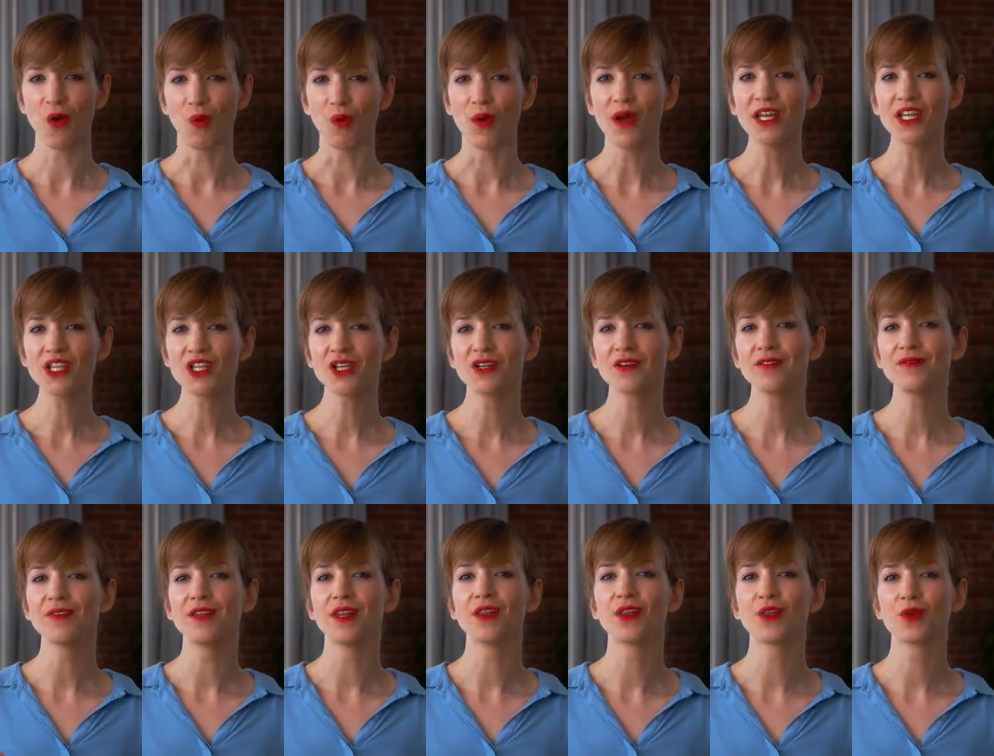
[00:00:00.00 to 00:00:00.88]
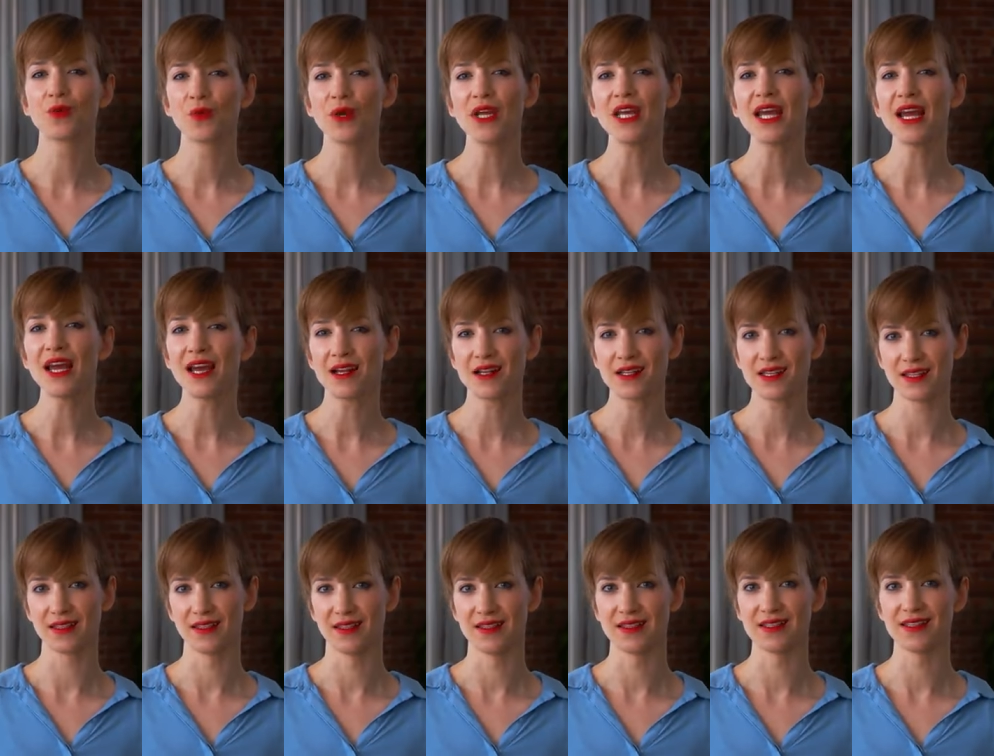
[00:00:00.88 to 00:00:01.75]
Which of the three
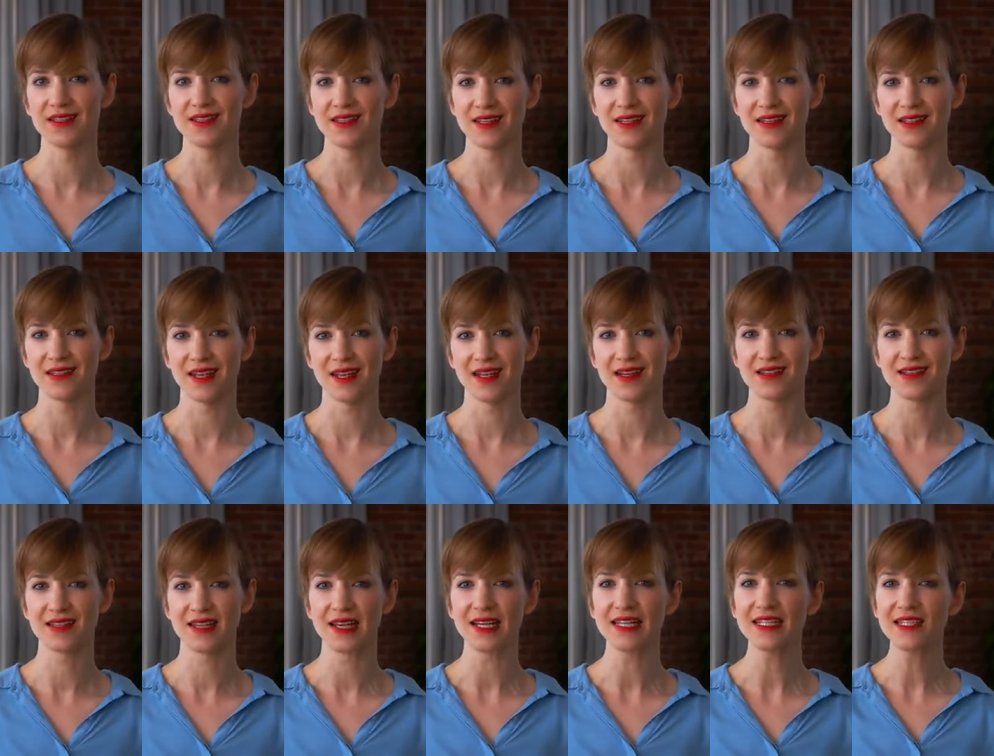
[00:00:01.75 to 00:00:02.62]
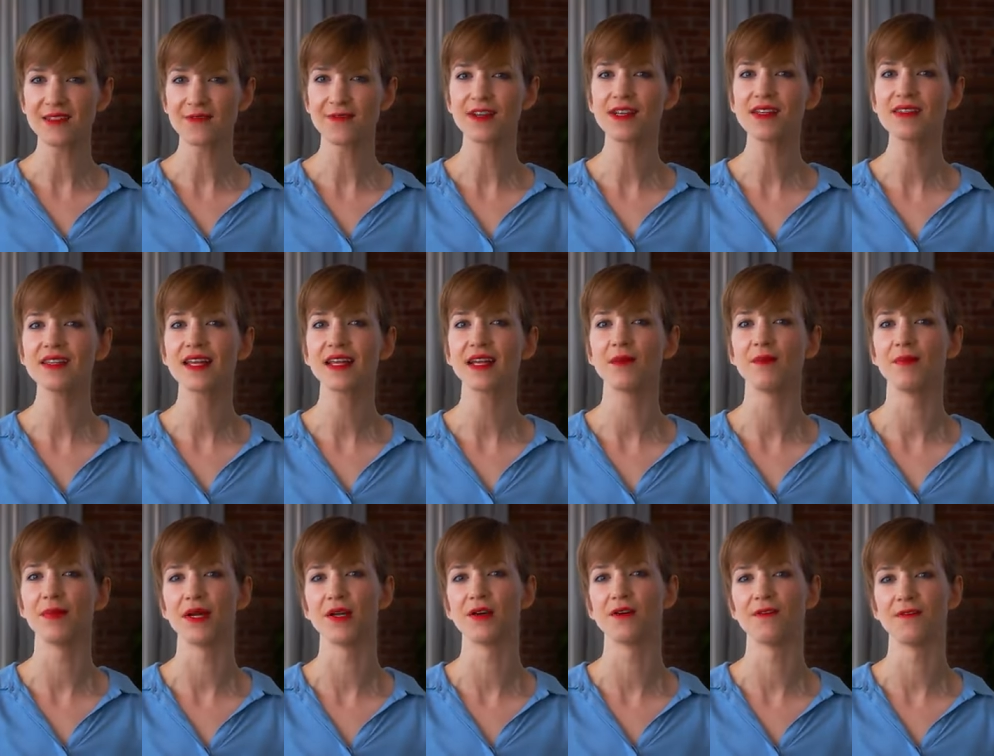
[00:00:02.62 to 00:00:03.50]
excellences in data science feels like a
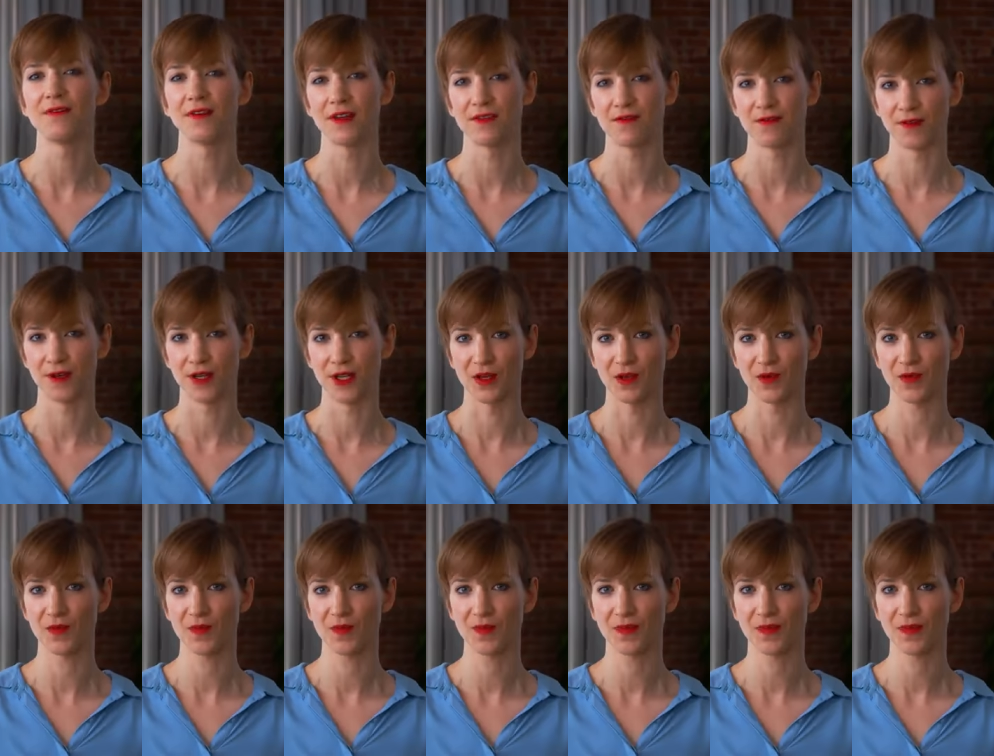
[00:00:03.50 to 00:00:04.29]
better fit for you?